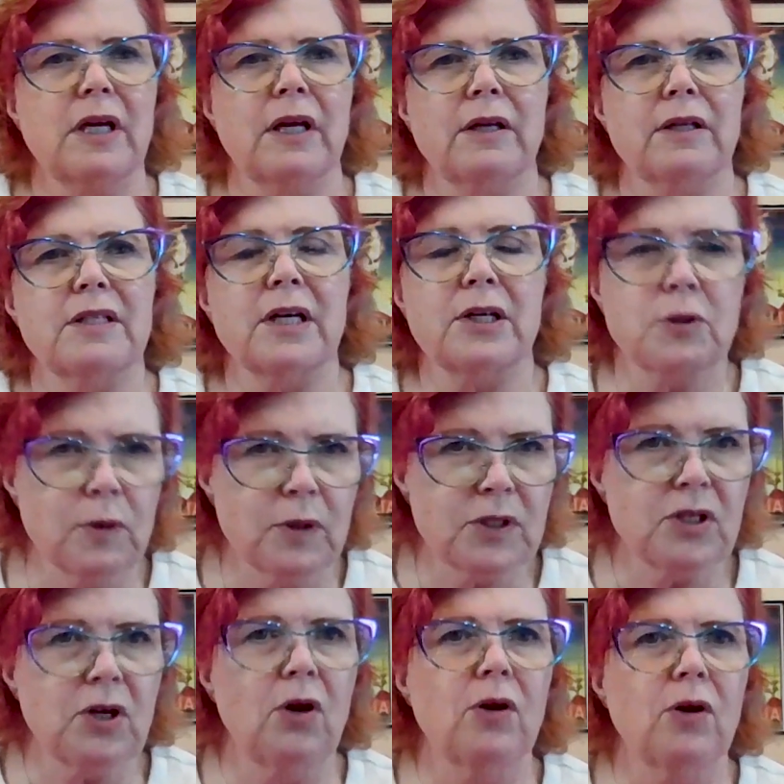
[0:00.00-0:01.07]
and sexual
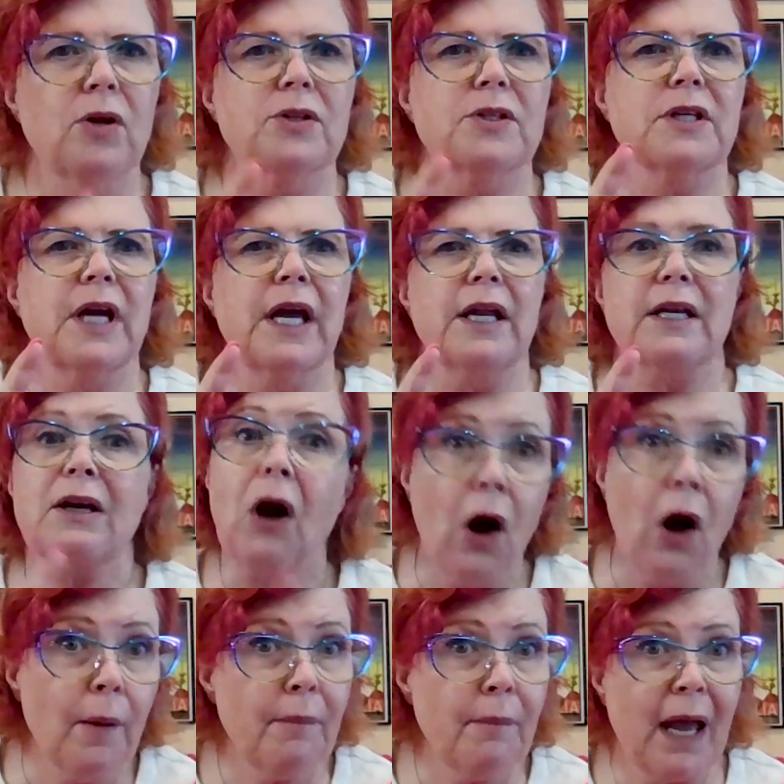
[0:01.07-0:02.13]
assault and
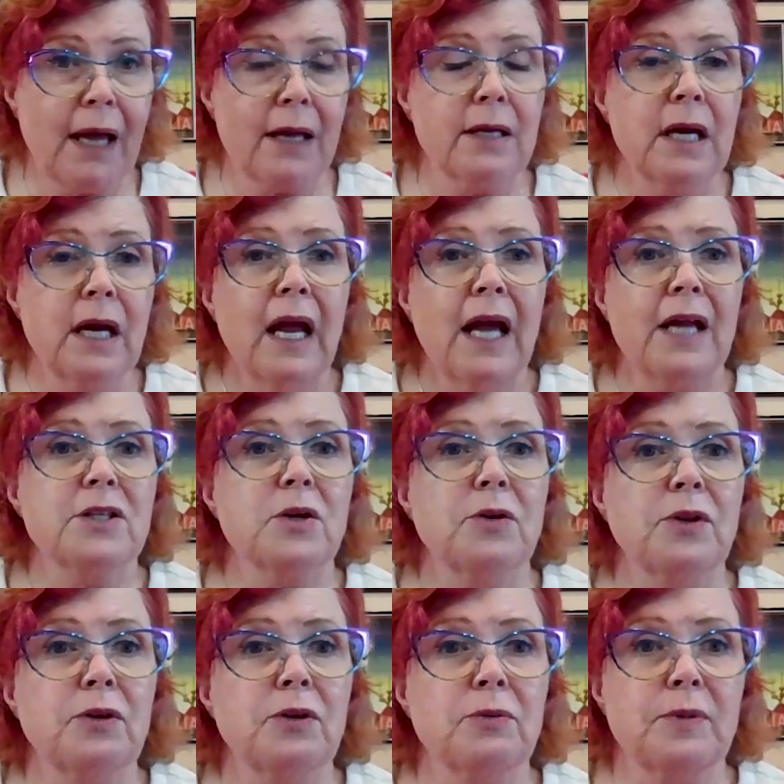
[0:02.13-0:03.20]
combat. And so
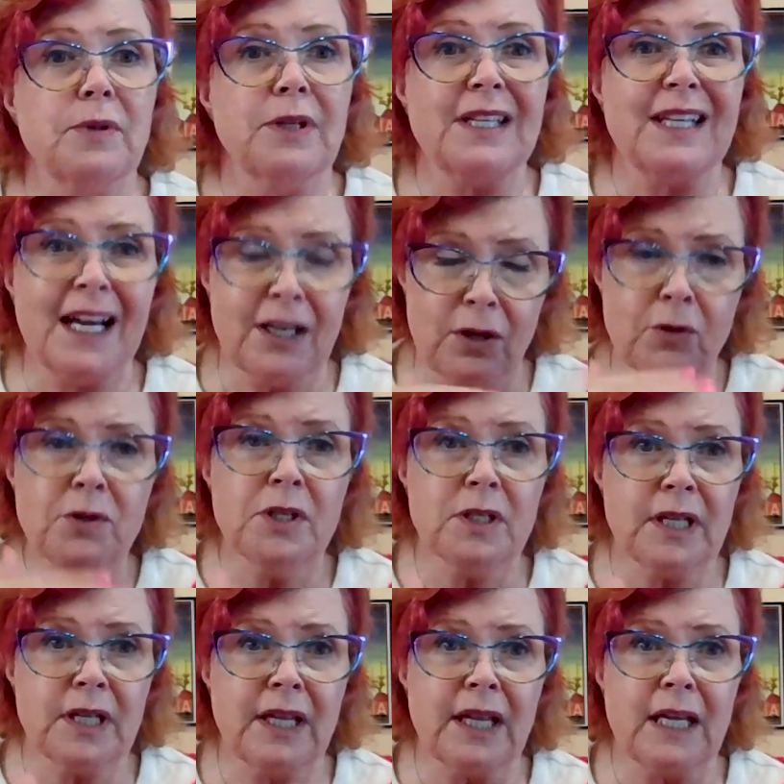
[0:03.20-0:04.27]
the
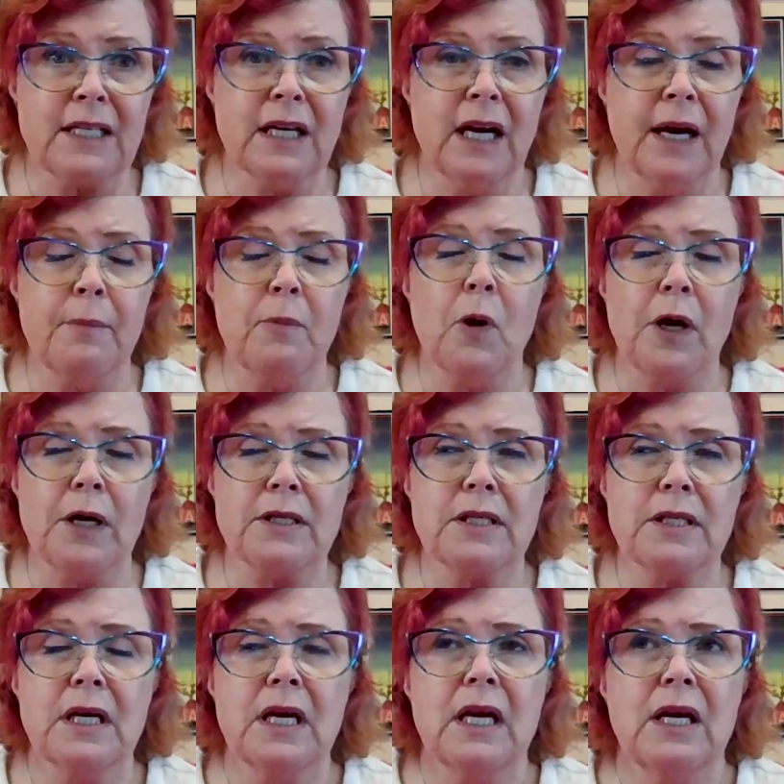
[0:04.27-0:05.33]
diagnosis at that time
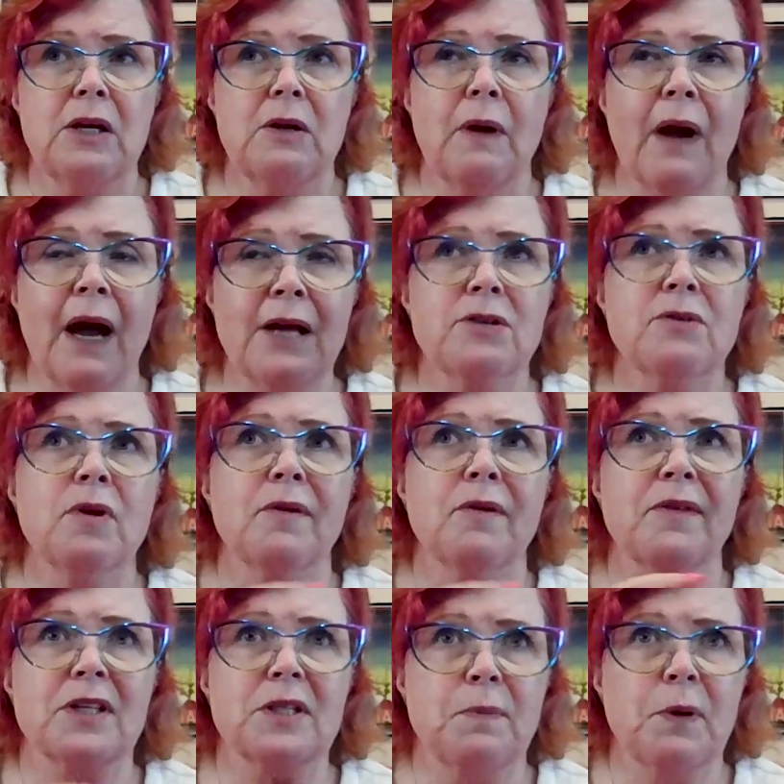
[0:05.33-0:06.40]
was you had to have
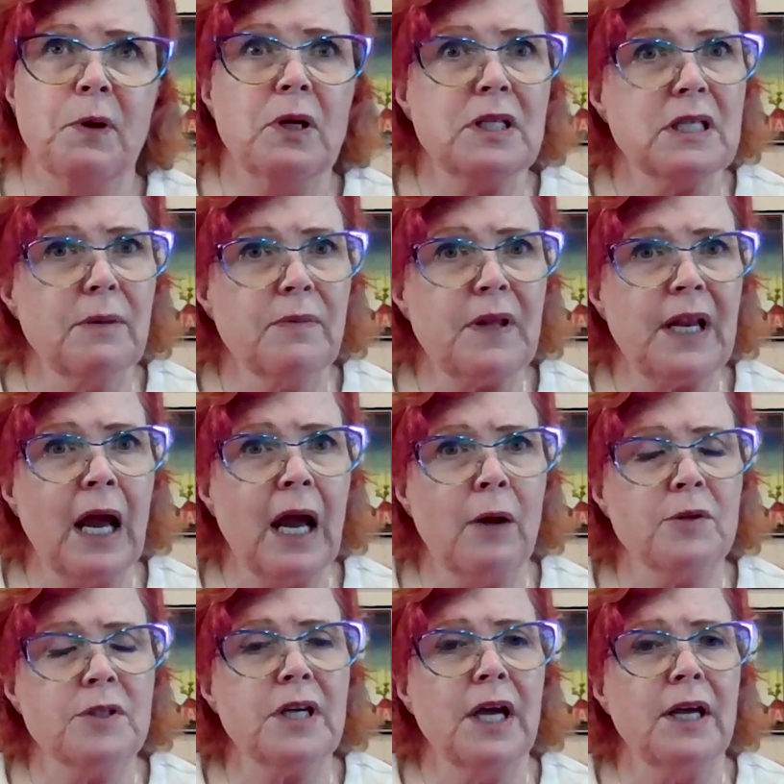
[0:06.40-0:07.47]
experienced something
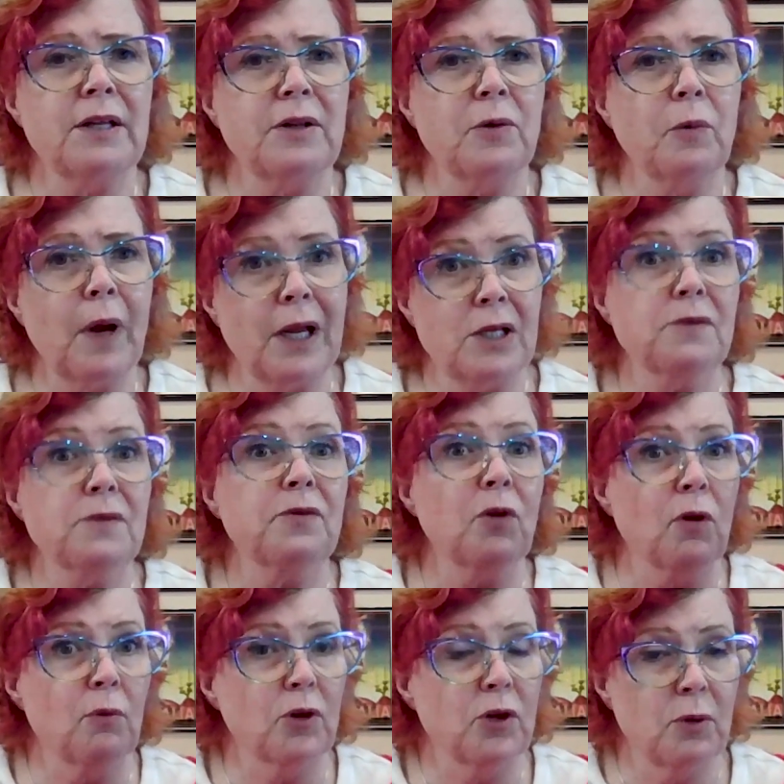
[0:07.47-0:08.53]
outside the range of
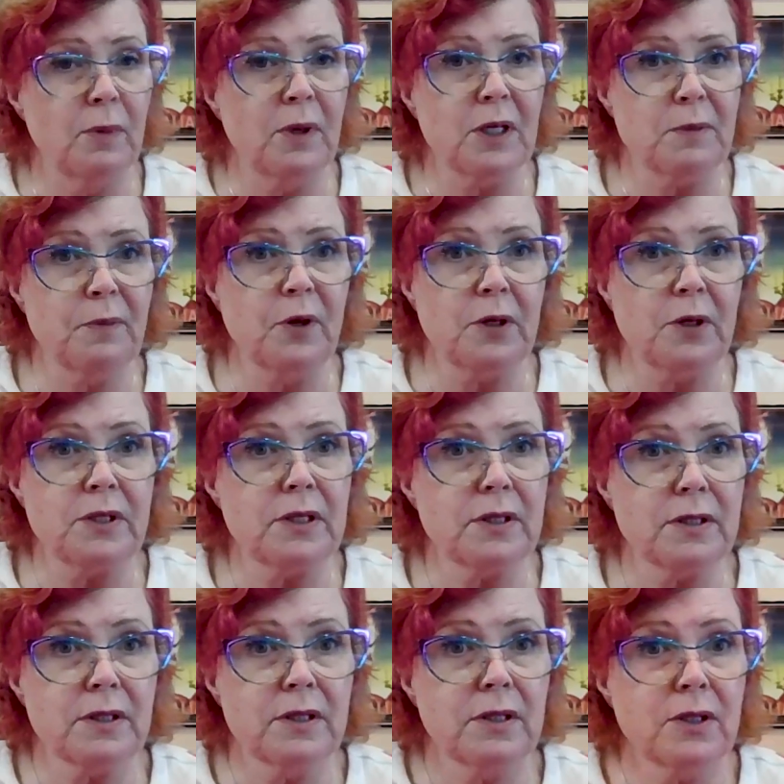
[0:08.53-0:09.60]
normal human
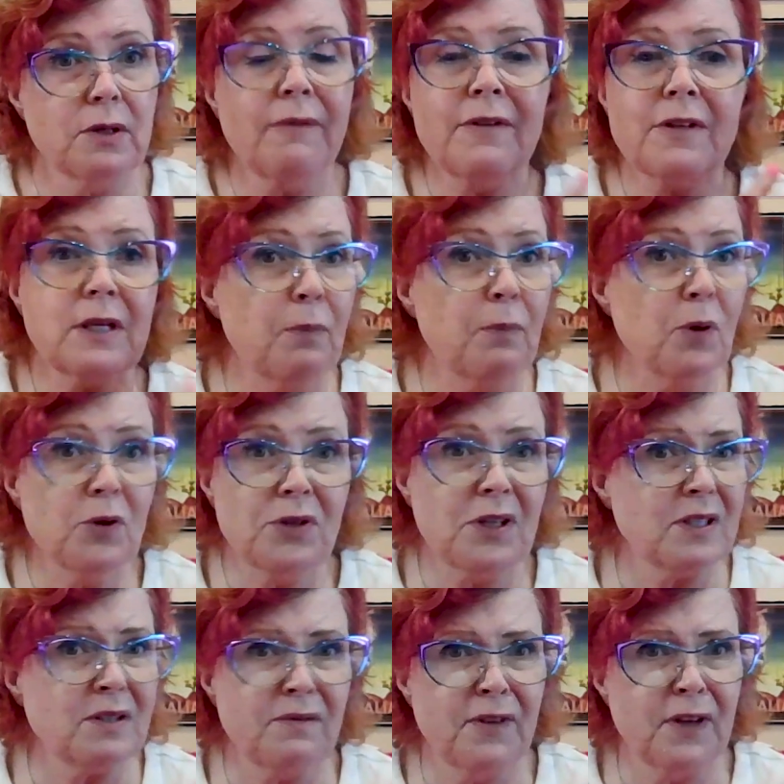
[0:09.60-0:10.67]
experiences. Obviously, birth
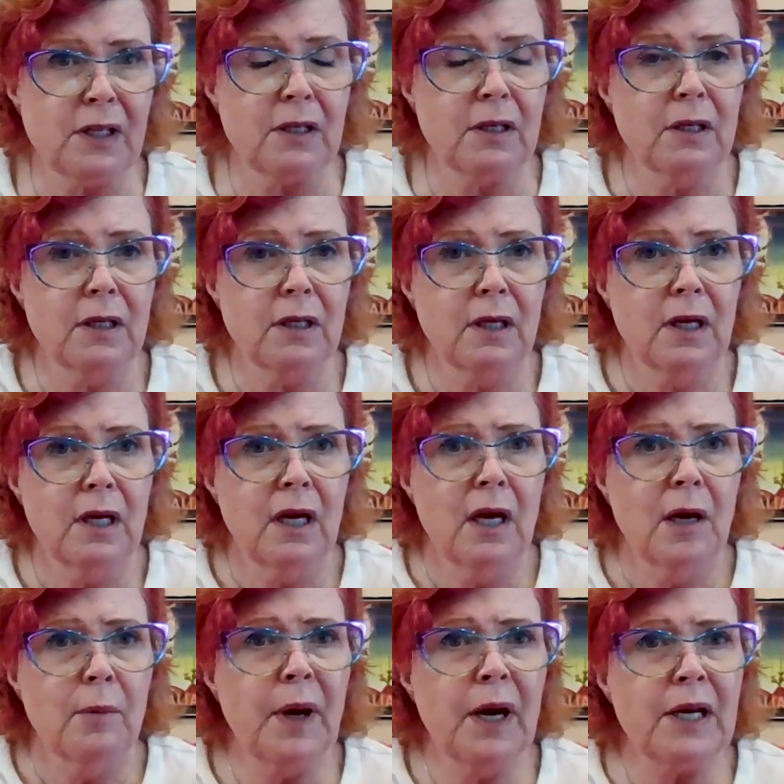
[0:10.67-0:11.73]
doesn't fit.
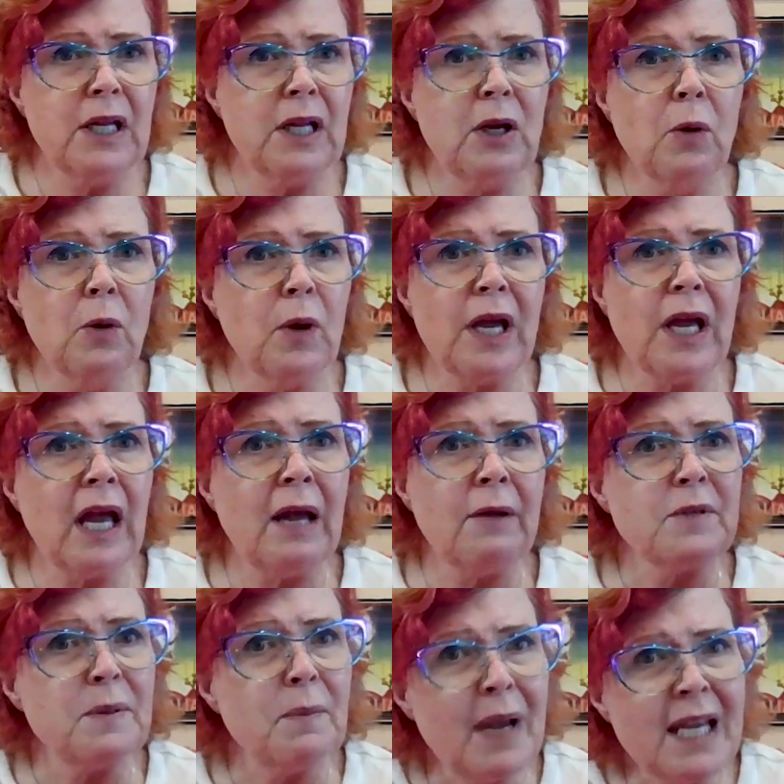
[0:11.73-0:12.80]
But, it
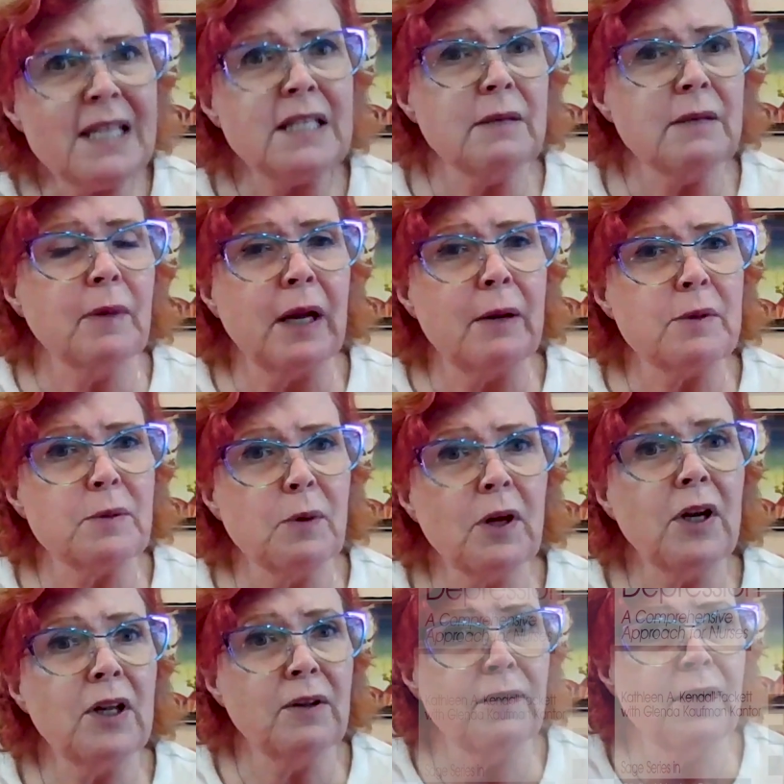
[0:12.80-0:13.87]
was amazing when I was working on the